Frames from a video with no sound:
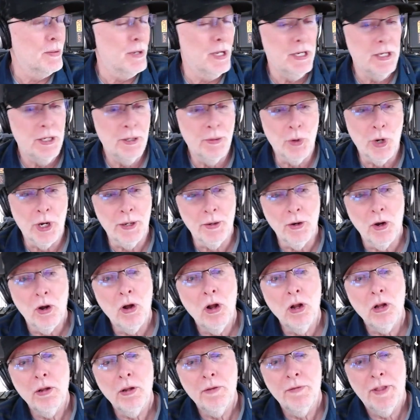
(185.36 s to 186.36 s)
Anyway,
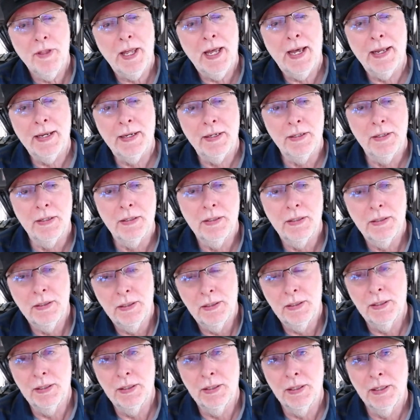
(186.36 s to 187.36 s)
all of that
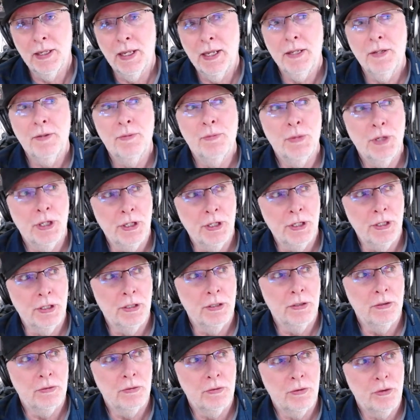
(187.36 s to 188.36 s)
led
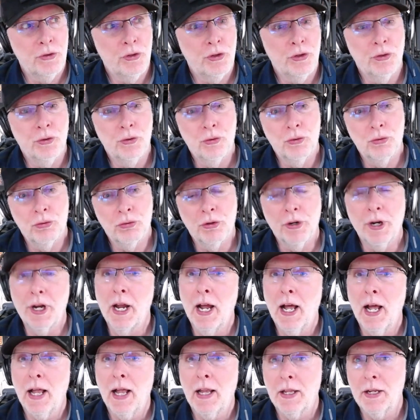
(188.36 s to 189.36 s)
me to
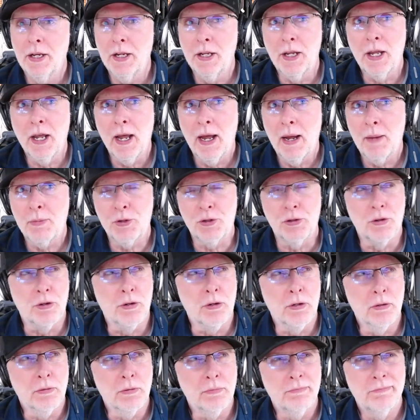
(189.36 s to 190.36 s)
reality
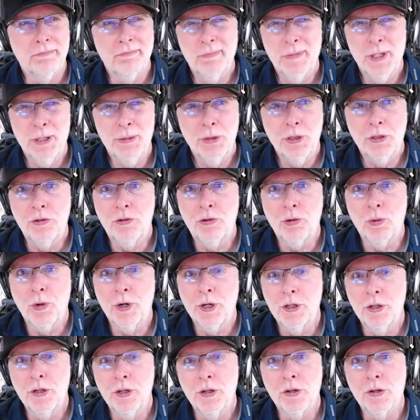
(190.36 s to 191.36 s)
capture maybe
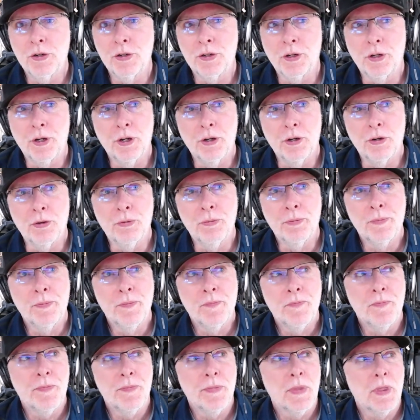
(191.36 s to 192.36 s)
20 years ago.
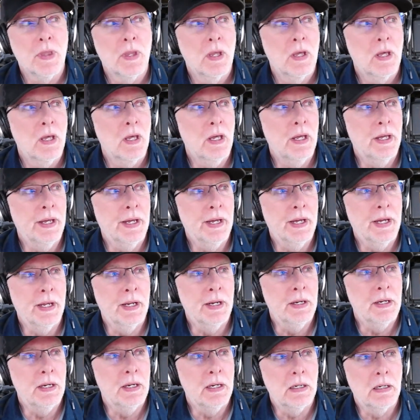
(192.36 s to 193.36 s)

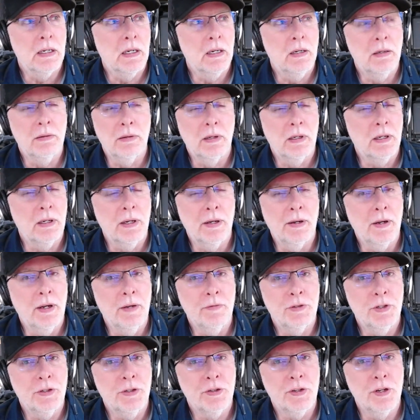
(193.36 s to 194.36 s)
And
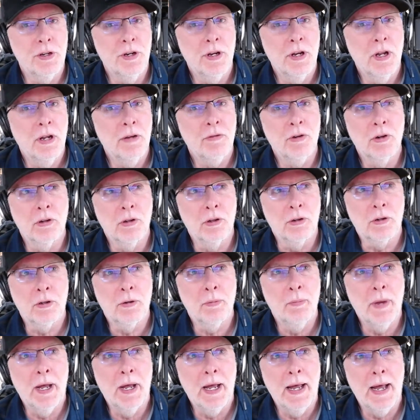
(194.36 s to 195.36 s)
I've just never
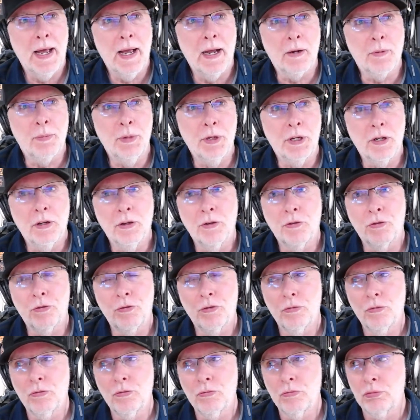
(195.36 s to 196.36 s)
looked back,
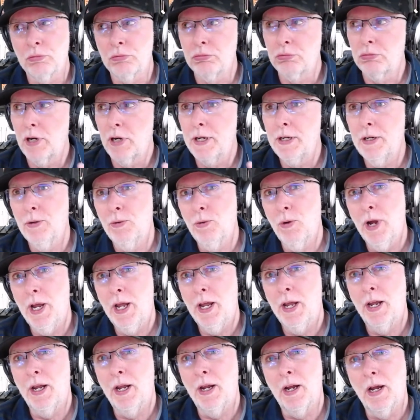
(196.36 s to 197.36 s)
because right
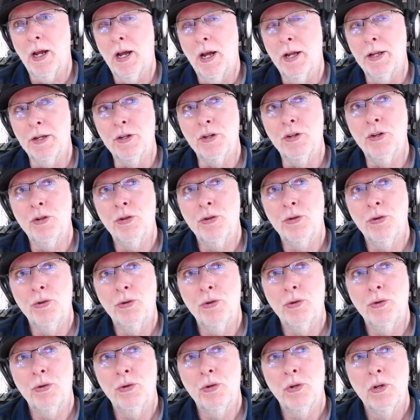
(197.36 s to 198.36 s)
away I
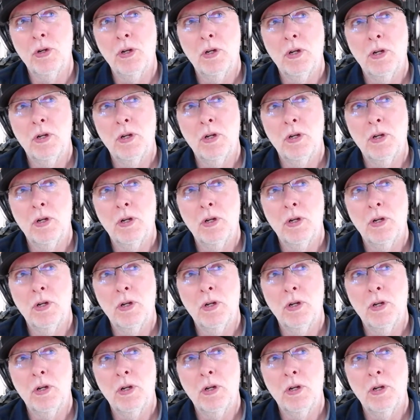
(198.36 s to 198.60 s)
knew